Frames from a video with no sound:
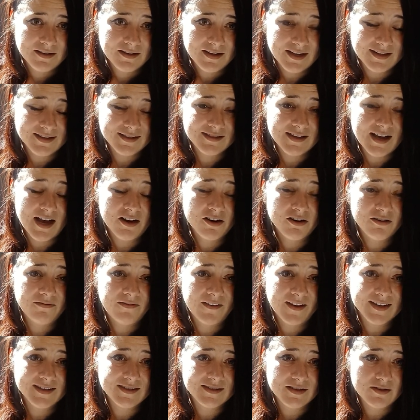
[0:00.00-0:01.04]
and
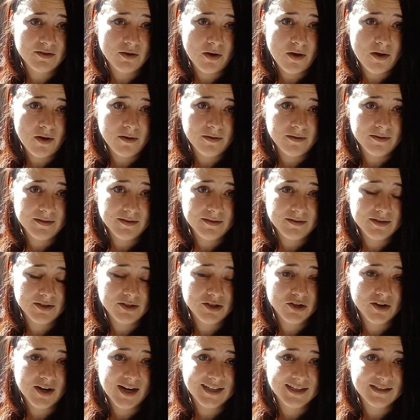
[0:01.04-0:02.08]
sacrificed it all to
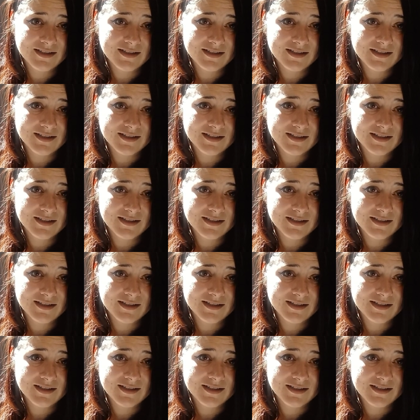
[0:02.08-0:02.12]
try